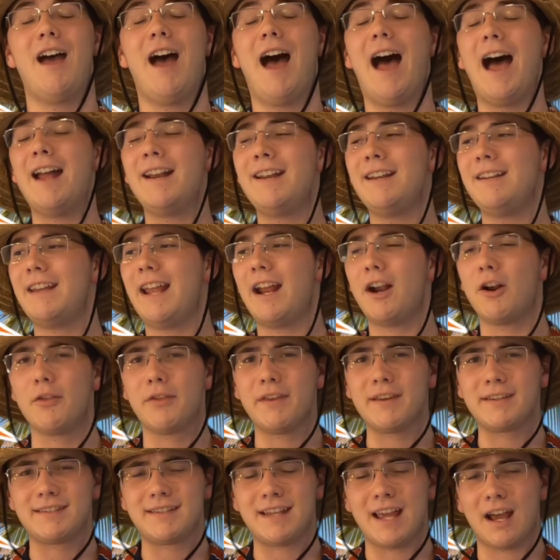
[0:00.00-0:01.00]
I narrowed
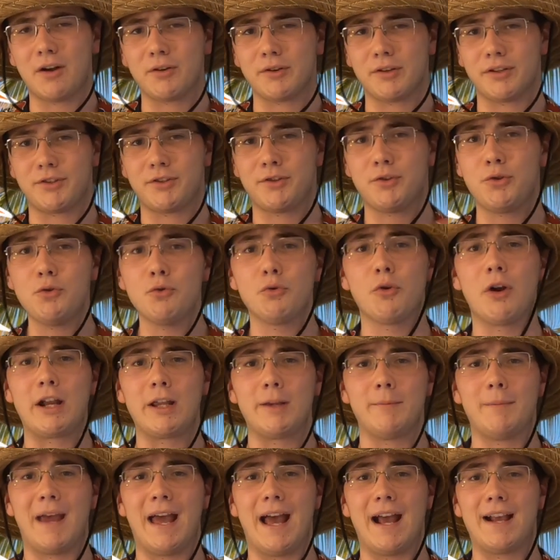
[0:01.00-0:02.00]
this down to 2
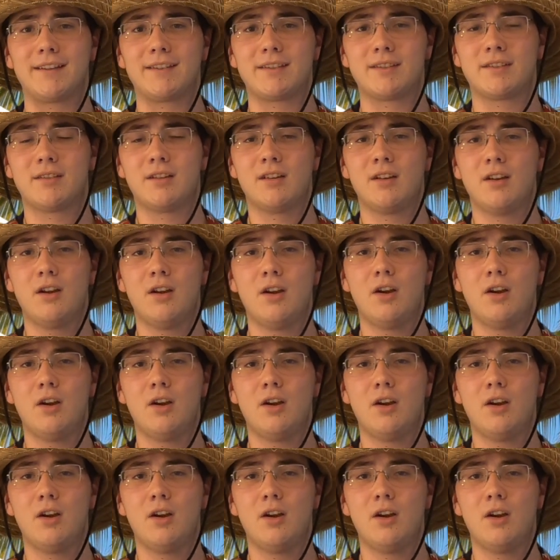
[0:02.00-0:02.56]
running backs.